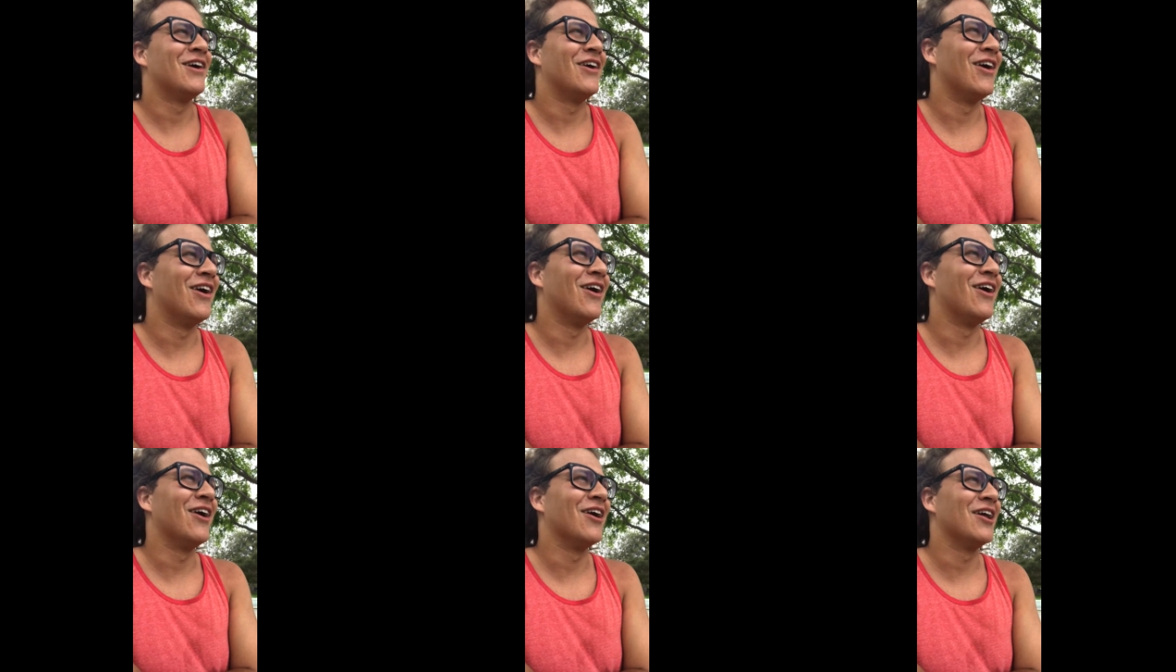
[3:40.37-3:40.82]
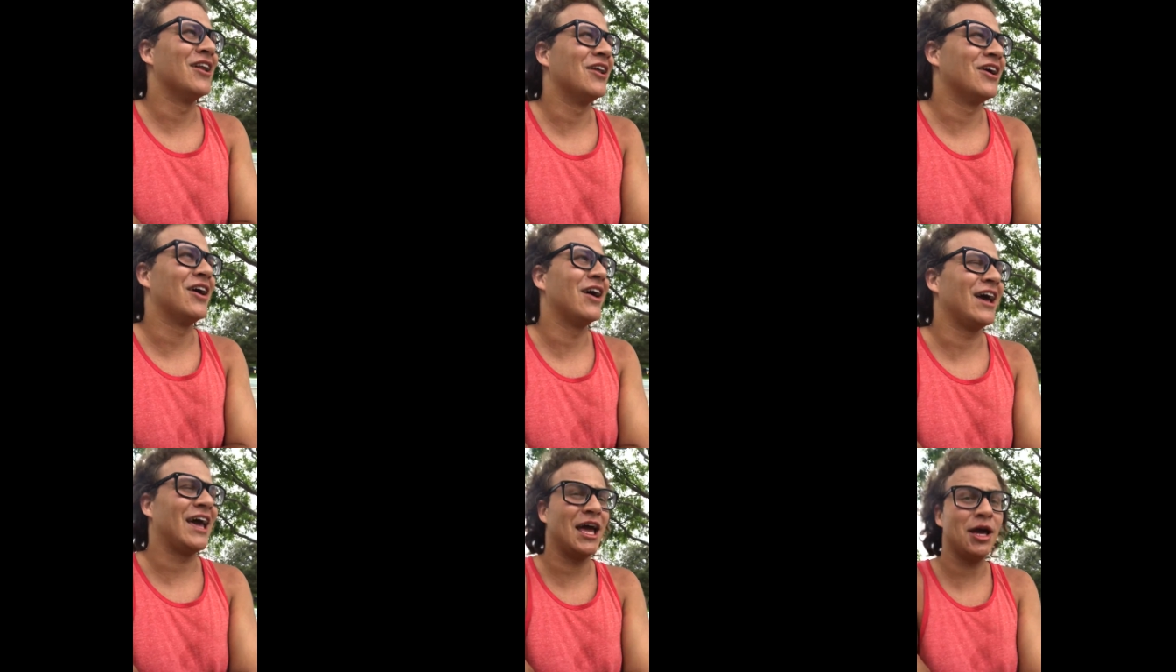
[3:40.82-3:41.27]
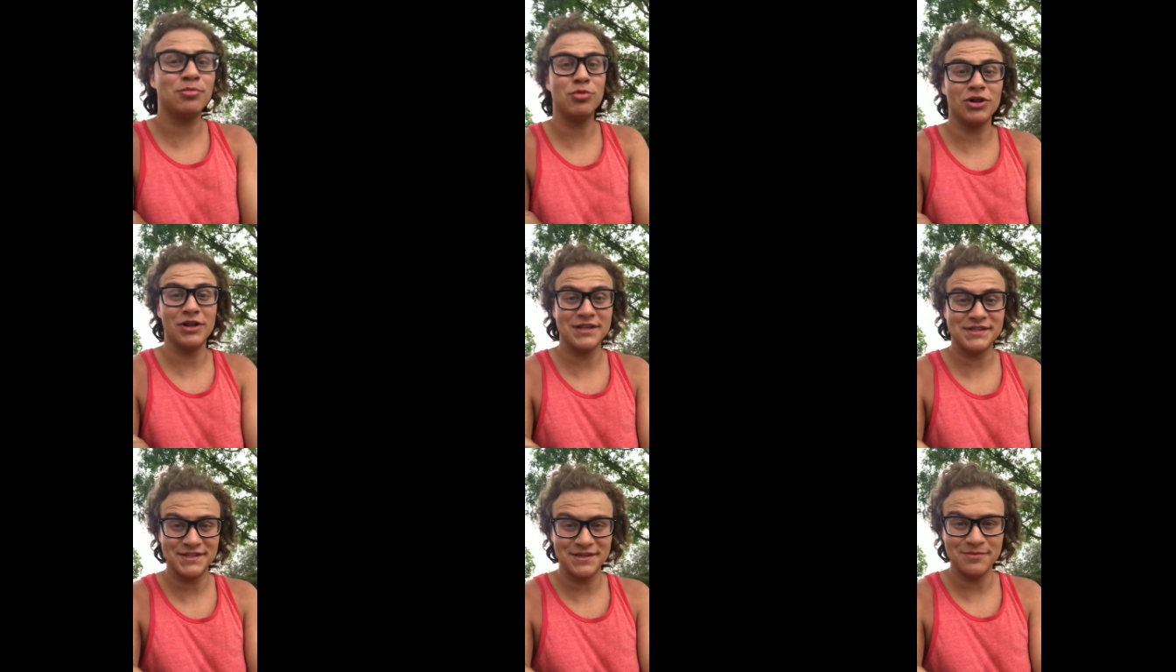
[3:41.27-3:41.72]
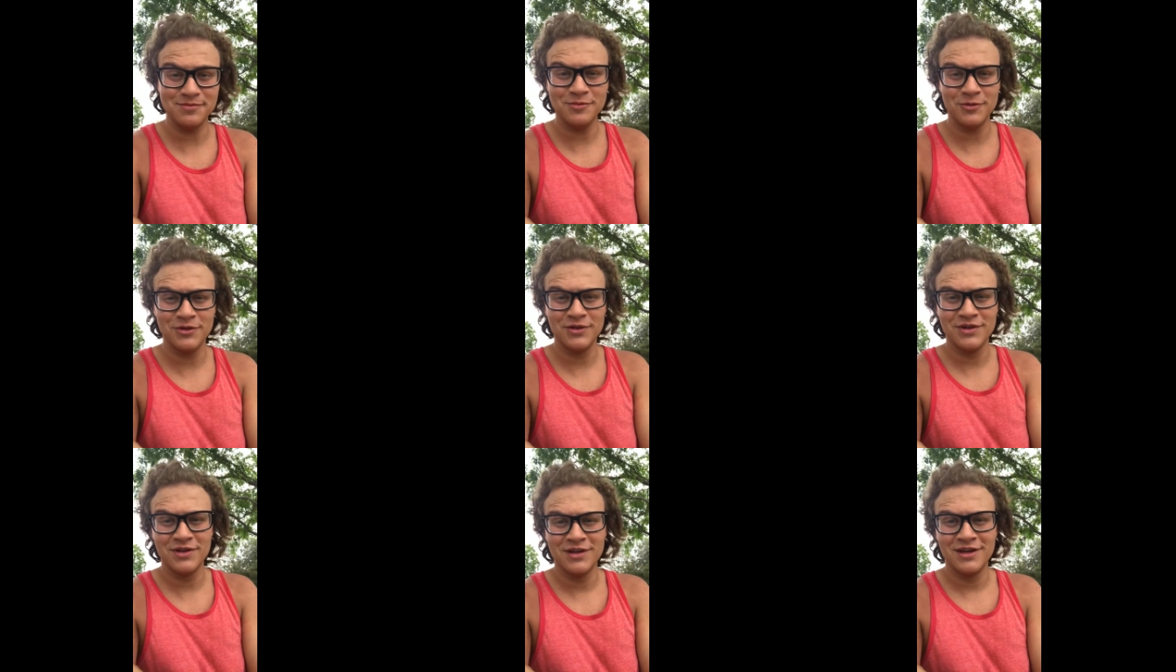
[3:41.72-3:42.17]
on
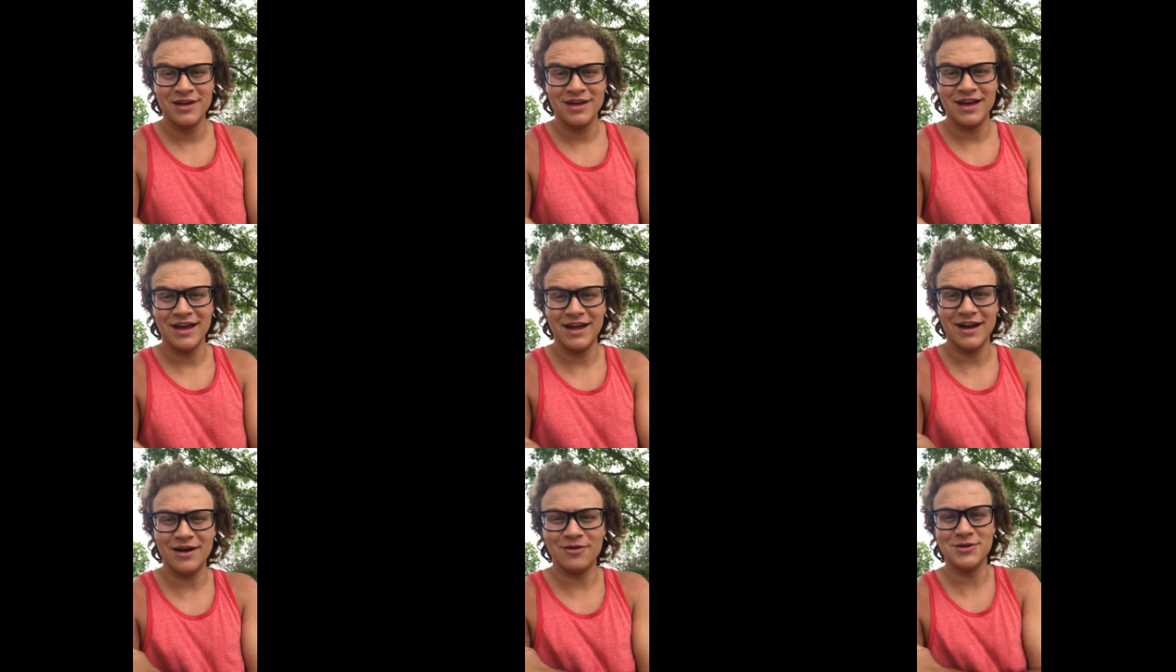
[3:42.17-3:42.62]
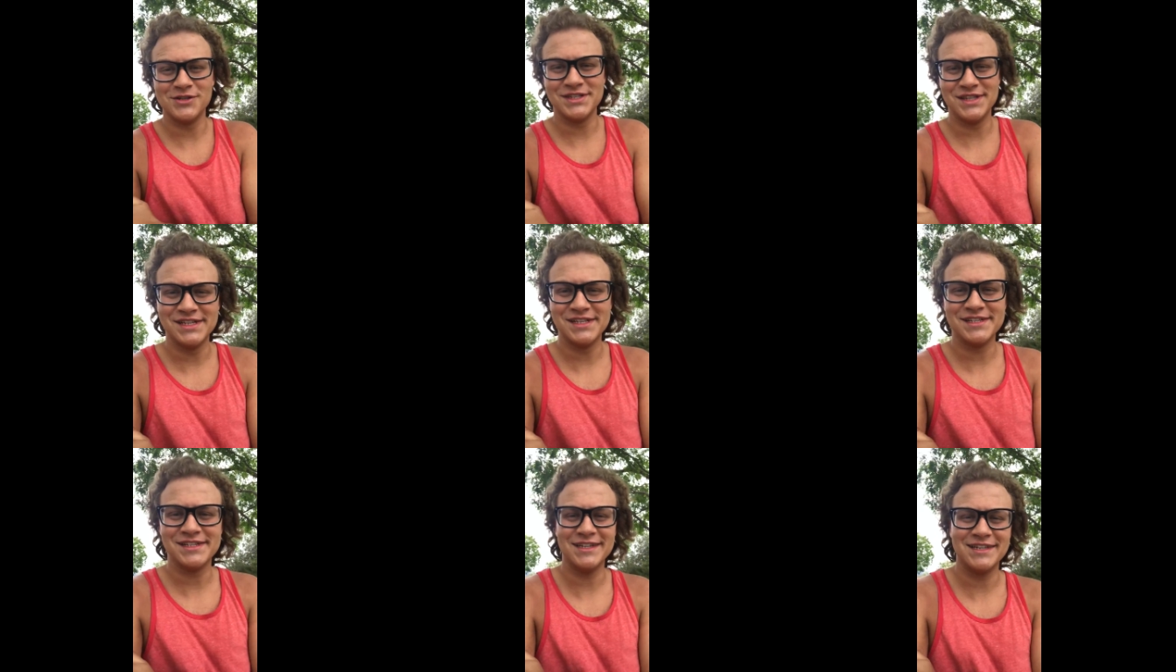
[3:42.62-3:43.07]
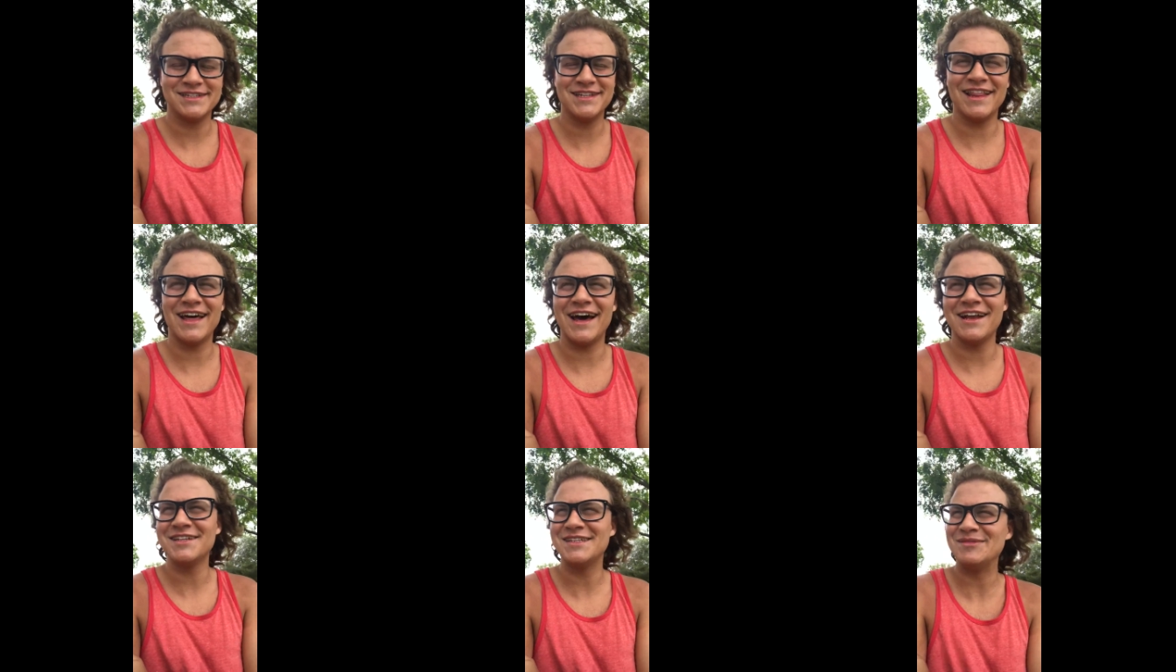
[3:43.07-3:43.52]
ableism, and I was listening to that.